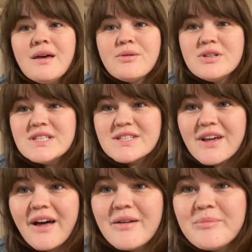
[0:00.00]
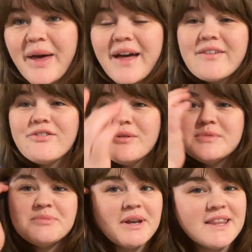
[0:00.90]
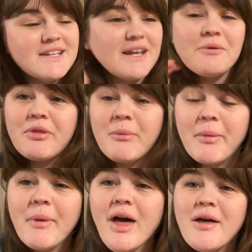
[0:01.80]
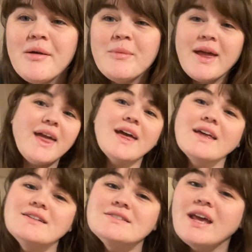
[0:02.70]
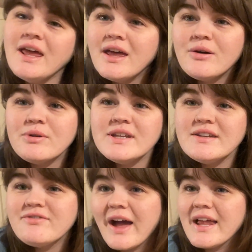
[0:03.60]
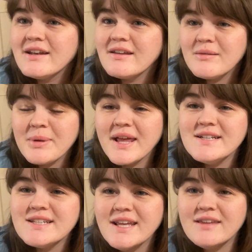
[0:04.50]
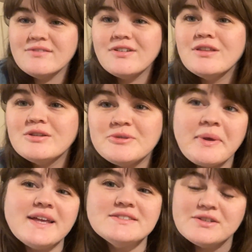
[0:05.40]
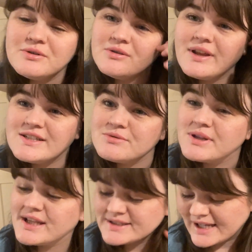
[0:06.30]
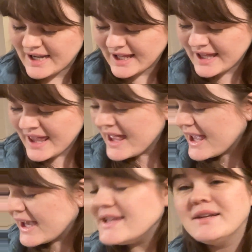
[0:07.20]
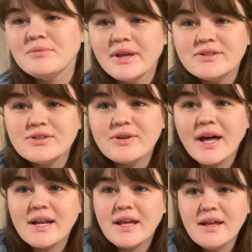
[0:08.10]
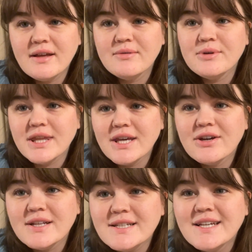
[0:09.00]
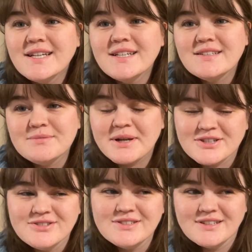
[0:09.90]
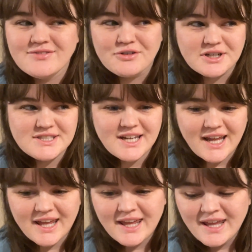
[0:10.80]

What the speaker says: We just got back from spending the day with my mom, and we did find a painting for this space, so that's really exciting. And then we also got a really good special delivery today.